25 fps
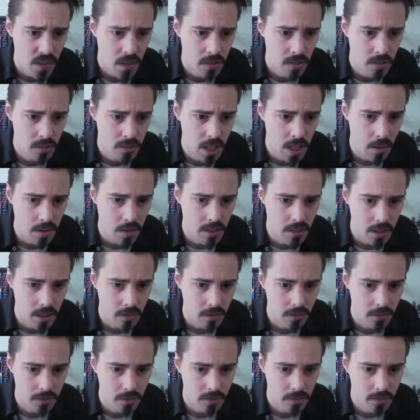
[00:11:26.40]
Scary
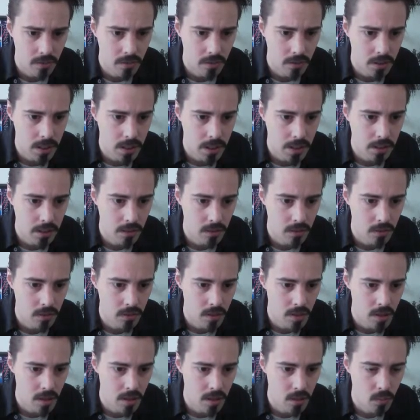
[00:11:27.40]
stuff. Okay,
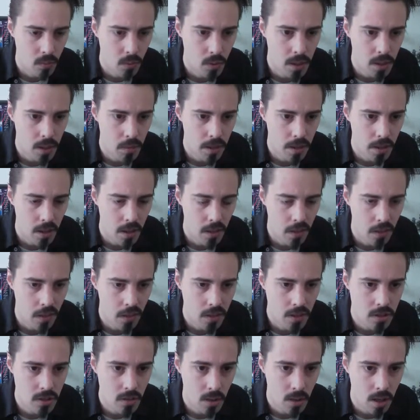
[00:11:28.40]
so we'll hit with another
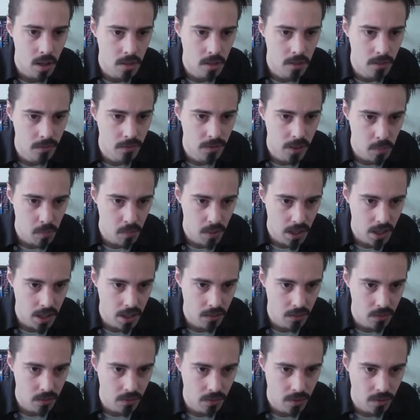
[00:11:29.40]
Thunder Shock, hopefully
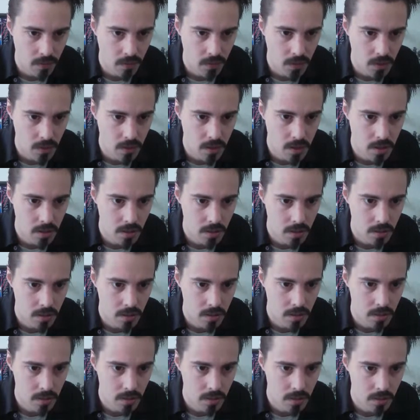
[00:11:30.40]
breaking through the confusion.
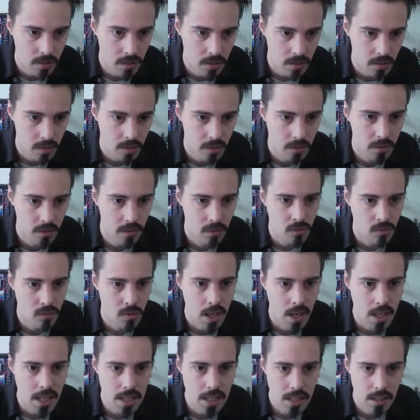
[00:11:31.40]

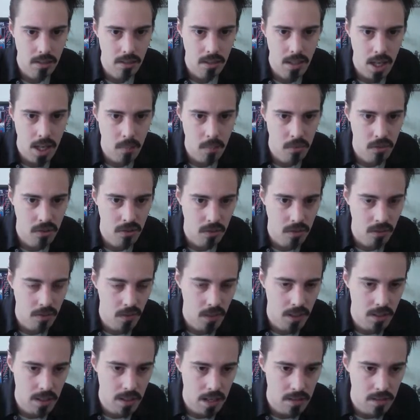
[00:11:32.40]
Great, absolutely
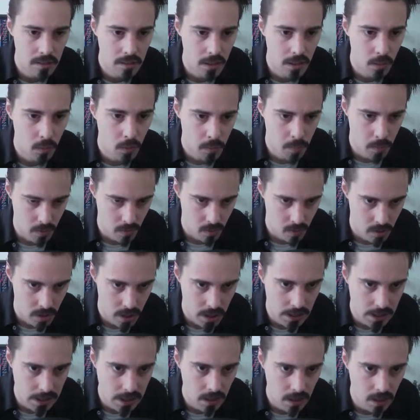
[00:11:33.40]
fantastic. We've been
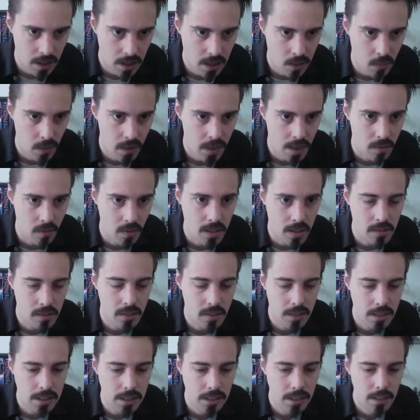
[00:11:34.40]
really lucky with that
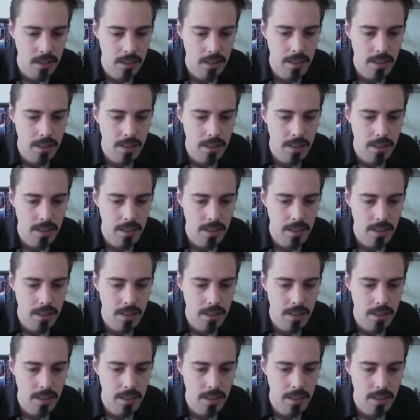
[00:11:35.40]
recently.